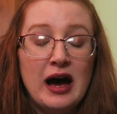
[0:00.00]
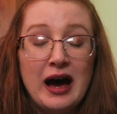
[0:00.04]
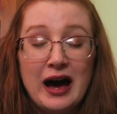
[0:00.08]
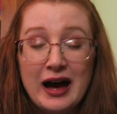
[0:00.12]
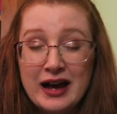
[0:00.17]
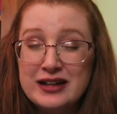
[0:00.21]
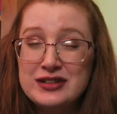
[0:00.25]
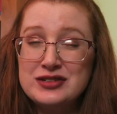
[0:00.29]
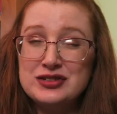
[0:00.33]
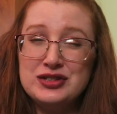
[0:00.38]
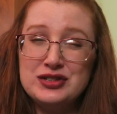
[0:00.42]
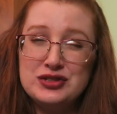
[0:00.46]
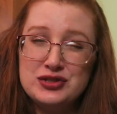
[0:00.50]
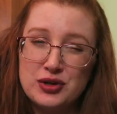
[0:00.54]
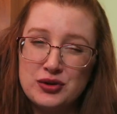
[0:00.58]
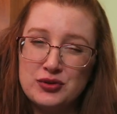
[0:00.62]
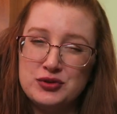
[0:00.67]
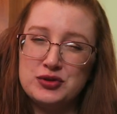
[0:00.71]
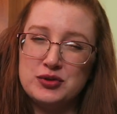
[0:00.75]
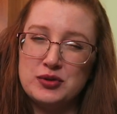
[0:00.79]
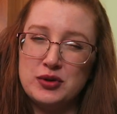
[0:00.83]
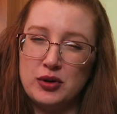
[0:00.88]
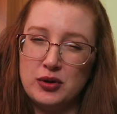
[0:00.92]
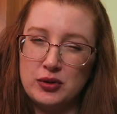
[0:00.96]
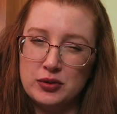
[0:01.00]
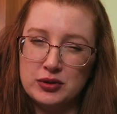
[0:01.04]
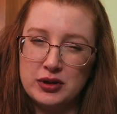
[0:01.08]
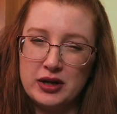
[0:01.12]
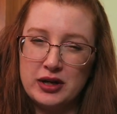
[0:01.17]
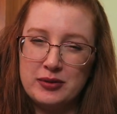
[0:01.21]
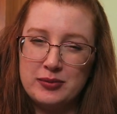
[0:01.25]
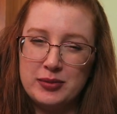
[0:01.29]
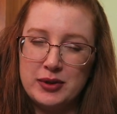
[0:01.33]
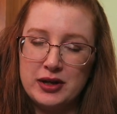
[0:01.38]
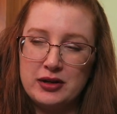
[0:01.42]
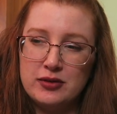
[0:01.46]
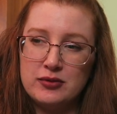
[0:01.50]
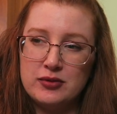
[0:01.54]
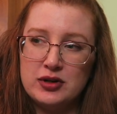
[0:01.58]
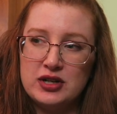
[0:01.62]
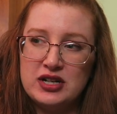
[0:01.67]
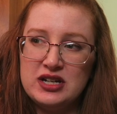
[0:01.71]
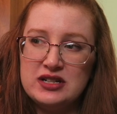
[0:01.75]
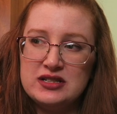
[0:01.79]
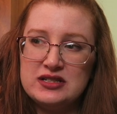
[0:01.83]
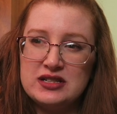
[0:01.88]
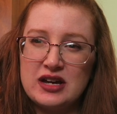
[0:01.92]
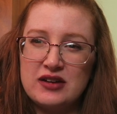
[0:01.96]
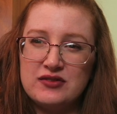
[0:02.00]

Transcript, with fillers: I actually don't do a whole lot of buddy reads.